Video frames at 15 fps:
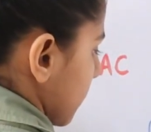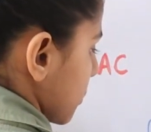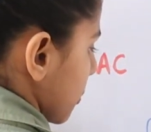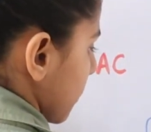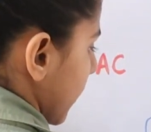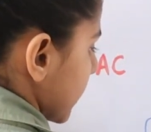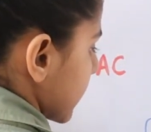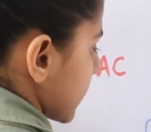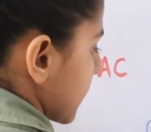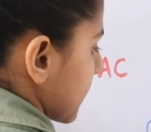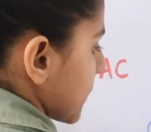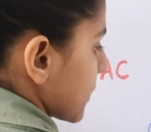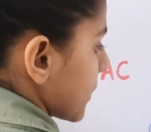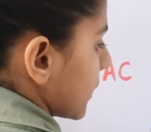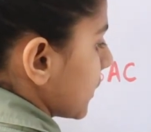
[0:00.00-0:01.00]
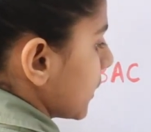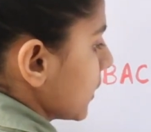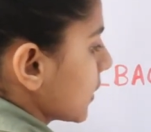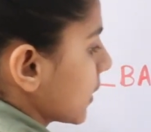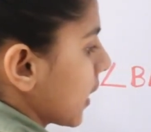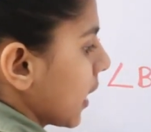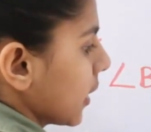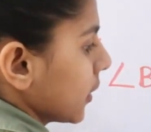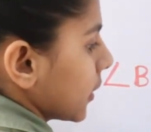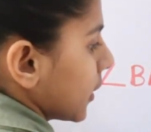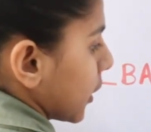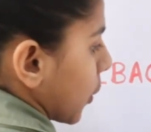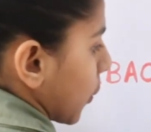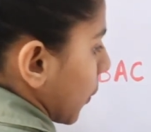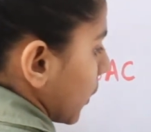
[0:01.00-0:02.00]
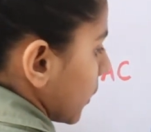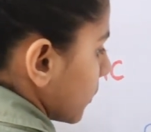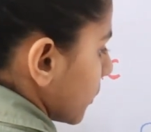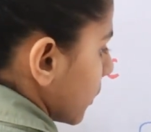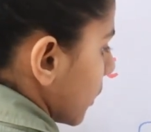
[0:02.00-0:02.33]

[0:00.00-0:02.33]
So by CPCT they are equal.